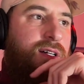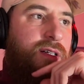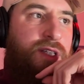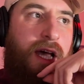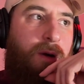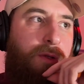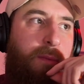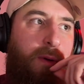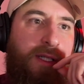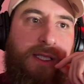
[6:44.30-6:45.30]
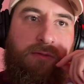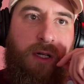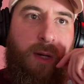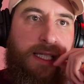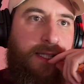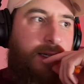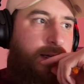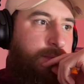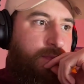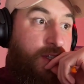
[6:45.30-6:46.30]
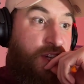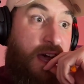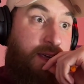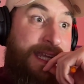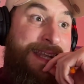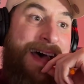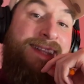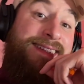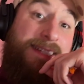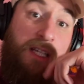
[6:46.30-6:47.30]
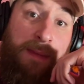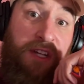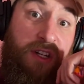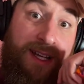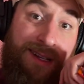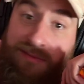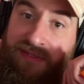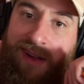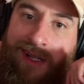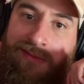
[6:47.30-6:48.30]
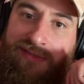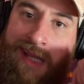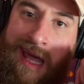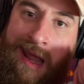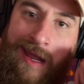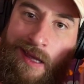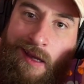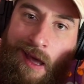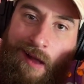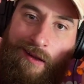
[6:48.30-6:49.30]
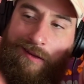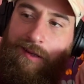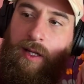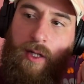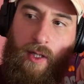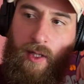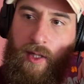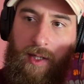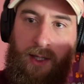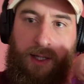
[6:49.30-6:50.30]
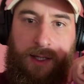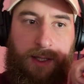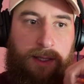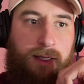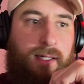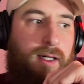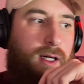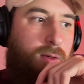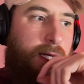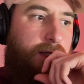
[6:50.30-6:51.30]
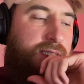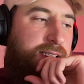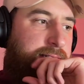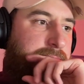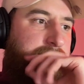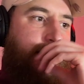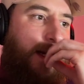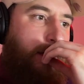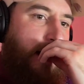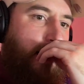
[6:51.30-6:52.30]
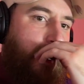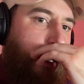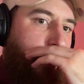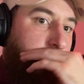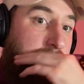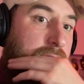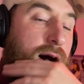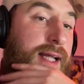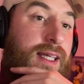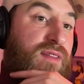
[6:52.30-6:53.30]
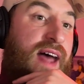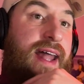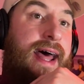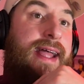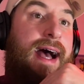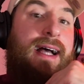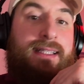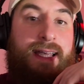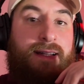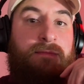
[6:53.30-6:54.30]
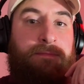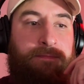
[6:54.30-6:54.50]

Shout out all the boys that requested it. Shout out your nans, especially. Don't fucking forget that, you cunts. Oh, what else is there to say about it? Yeah, I'd give that an 8 out of 10.